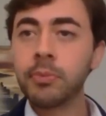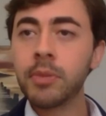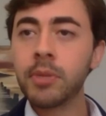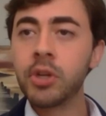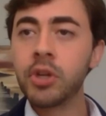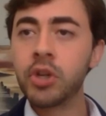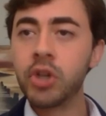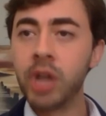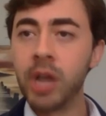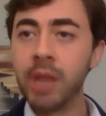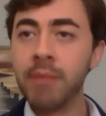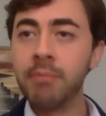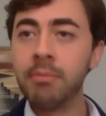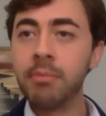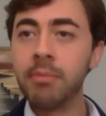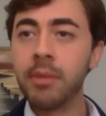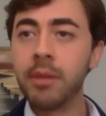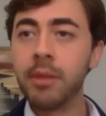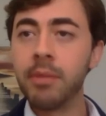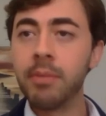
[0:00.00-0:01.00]

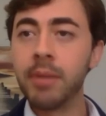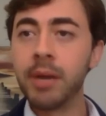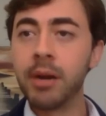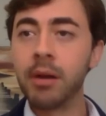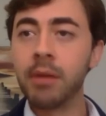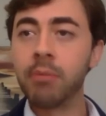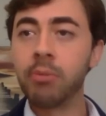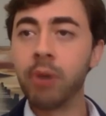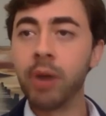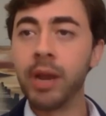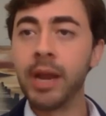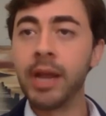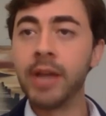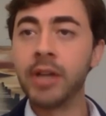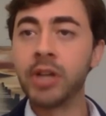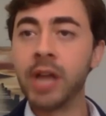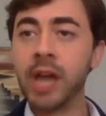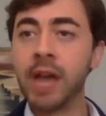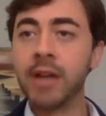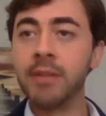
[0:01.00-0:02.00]
shame the bit on brain
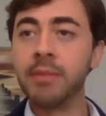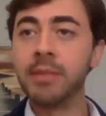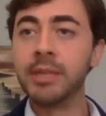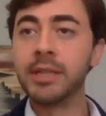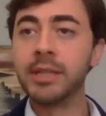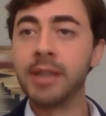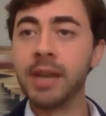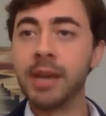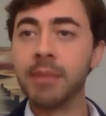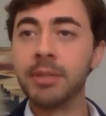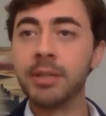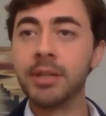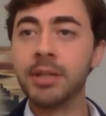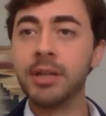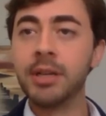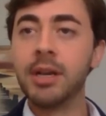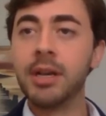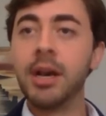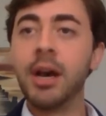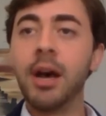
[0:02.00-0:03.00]
aging had to be skipped.
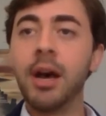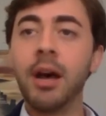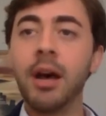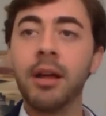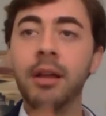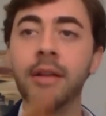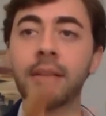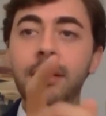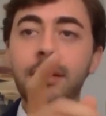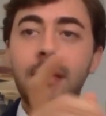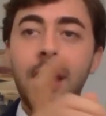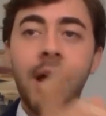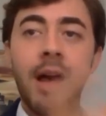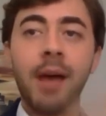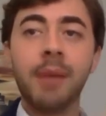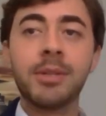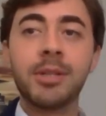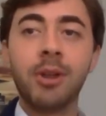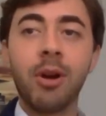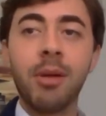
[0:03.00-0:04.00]
Uh, yeah,
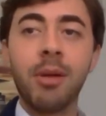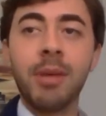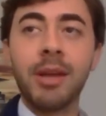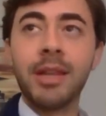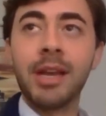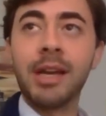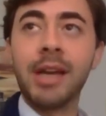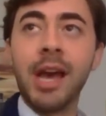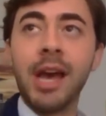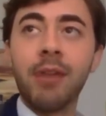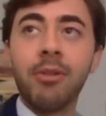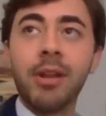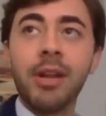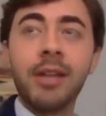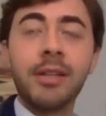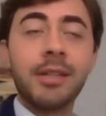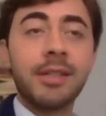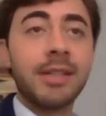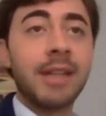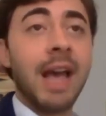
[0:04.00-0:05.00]
I'm sorry about that, Katarina.
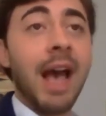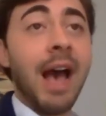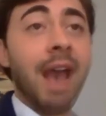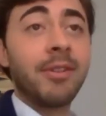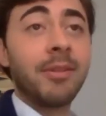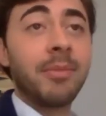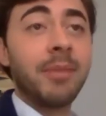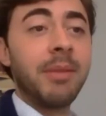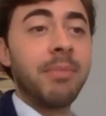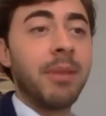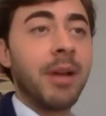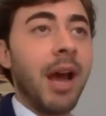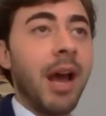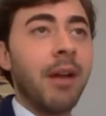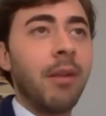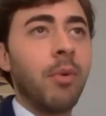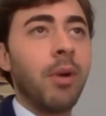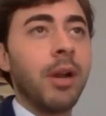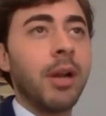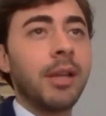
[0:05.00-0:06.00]
It doesn't have to but I
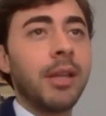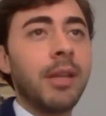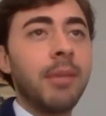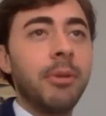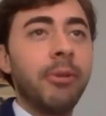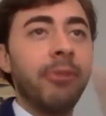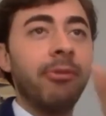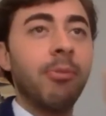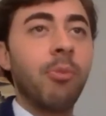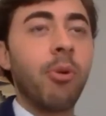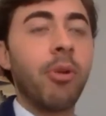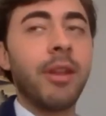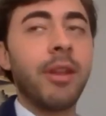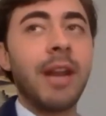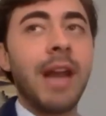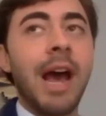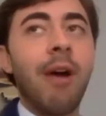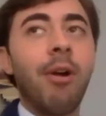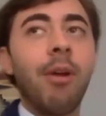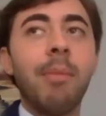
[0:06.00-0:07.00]
don't want to keep you for more than
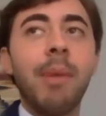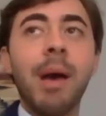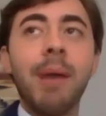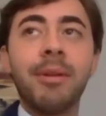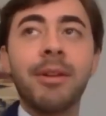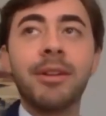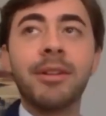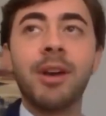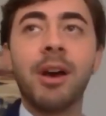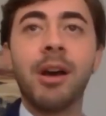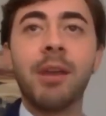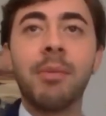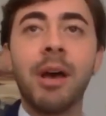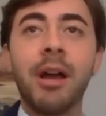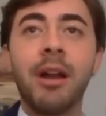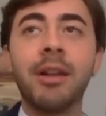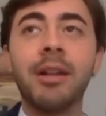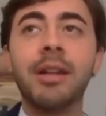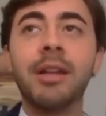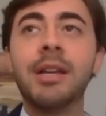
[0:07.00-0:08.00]
an hour. I'm happy to talk
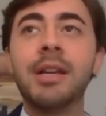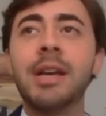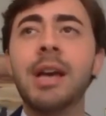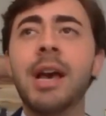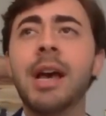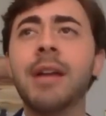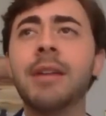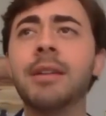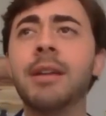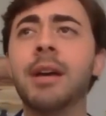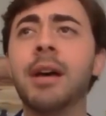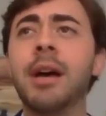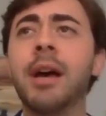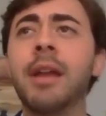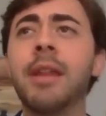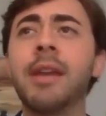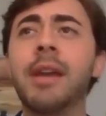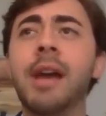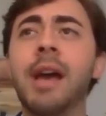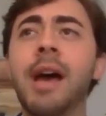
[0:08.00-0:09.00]
about it. And uh, I
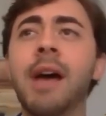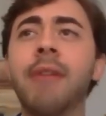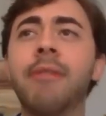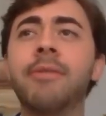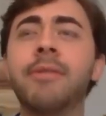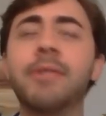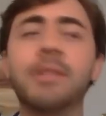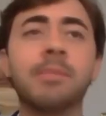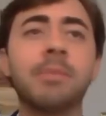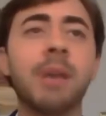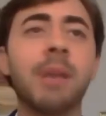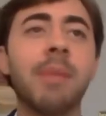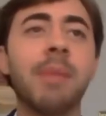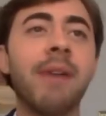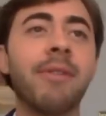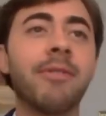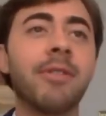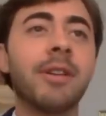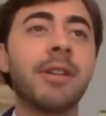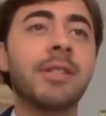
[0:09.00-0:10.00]
think I have some time
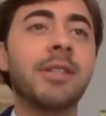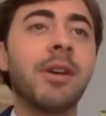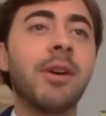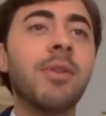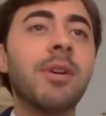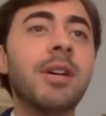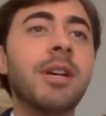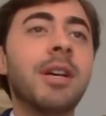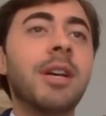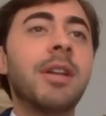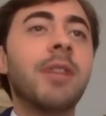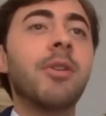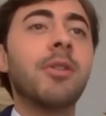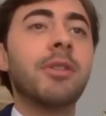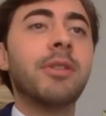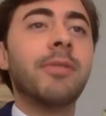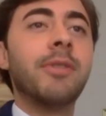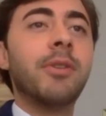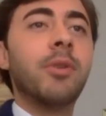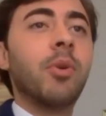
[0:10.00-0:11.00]
after this. So those
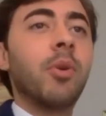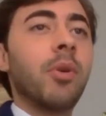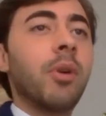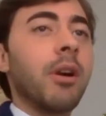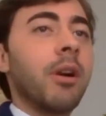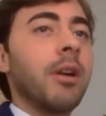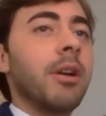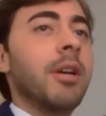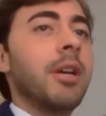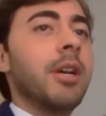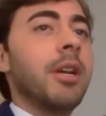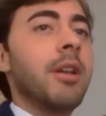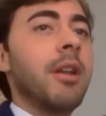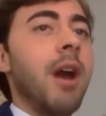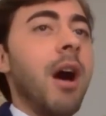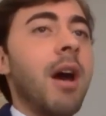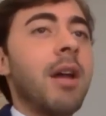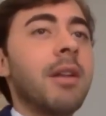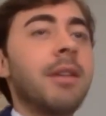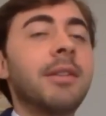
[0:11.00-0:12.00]
of you who are
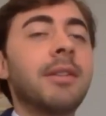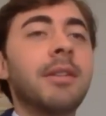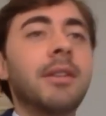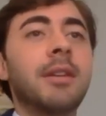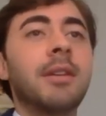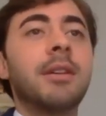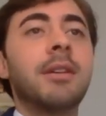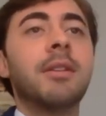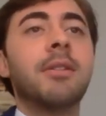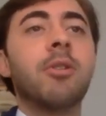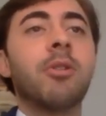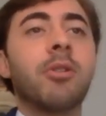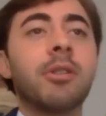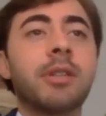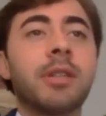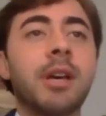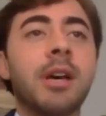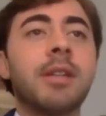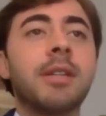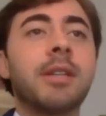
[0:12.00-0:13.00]
not
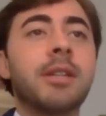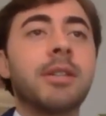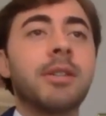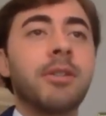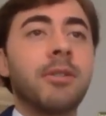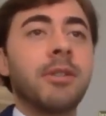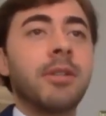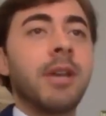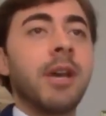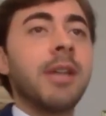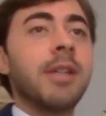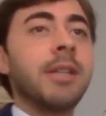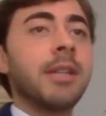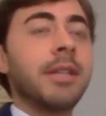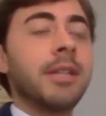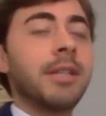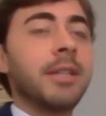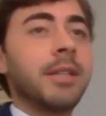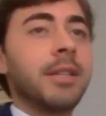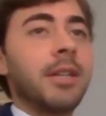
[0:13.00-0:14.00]
neuroscientists or
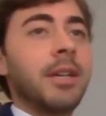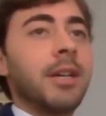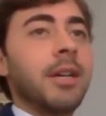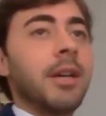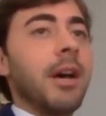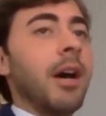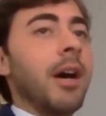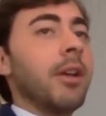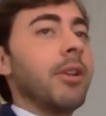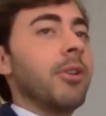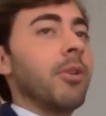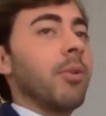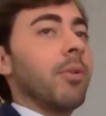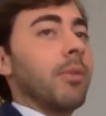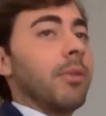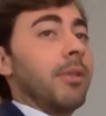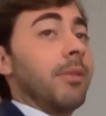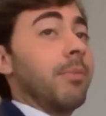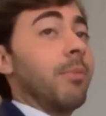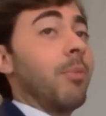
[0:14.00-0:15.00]
scientists, Uh, you're
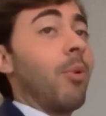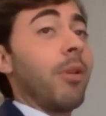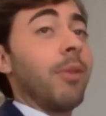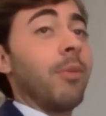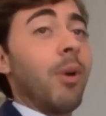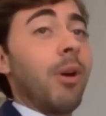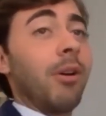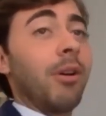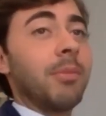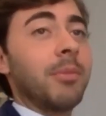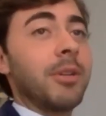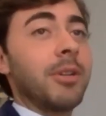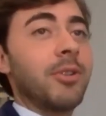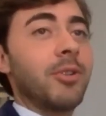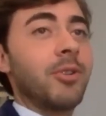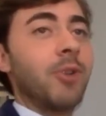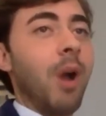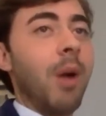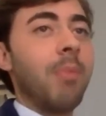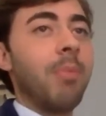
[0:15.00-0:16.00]
more than welcome to
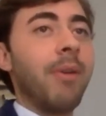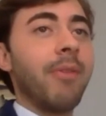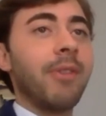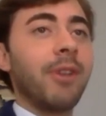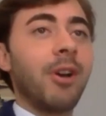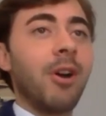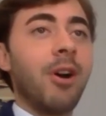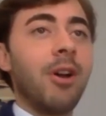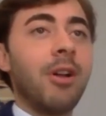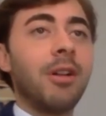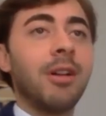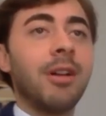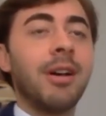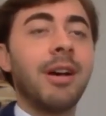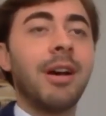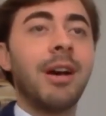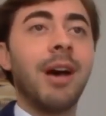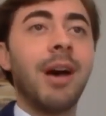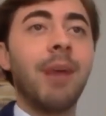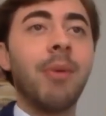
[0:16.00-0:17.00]
drop off the call.
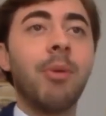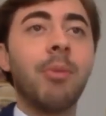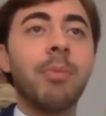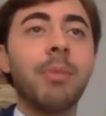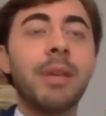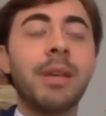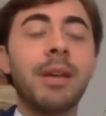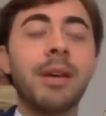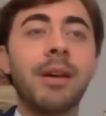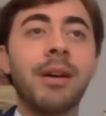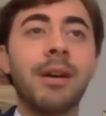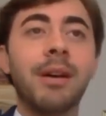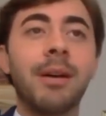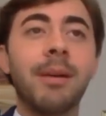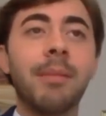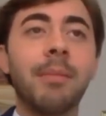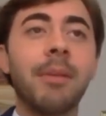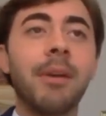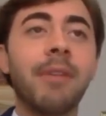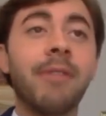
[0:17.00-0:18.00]
Uh, I won't be
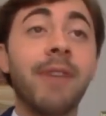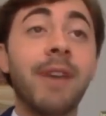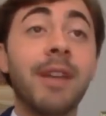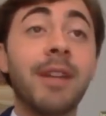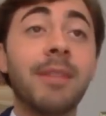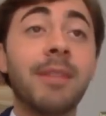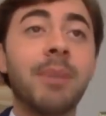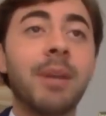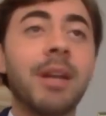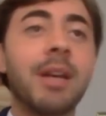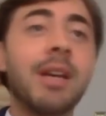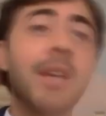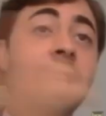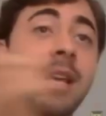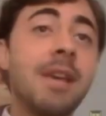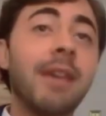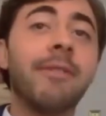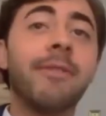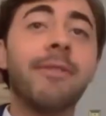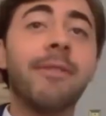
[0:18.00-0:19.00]
um, offended, but
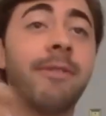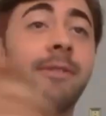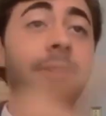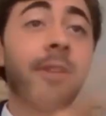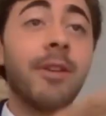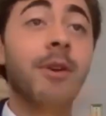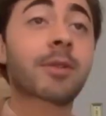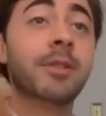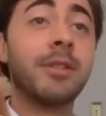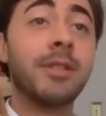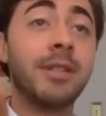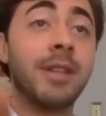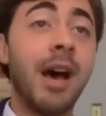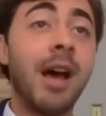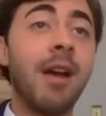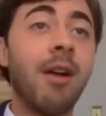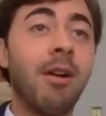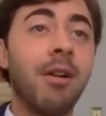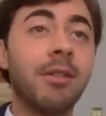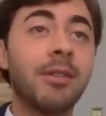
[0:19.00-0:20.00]
if for those
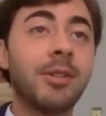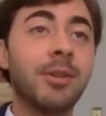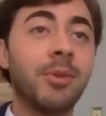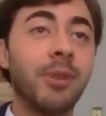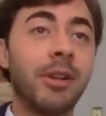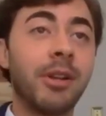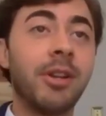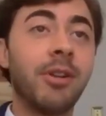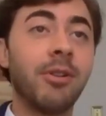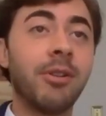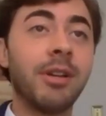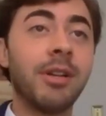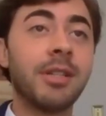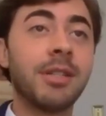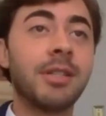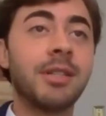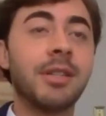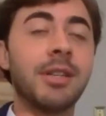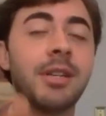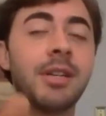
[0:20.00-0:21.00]
diehards who are
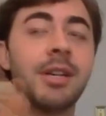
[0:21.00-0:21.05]
curious,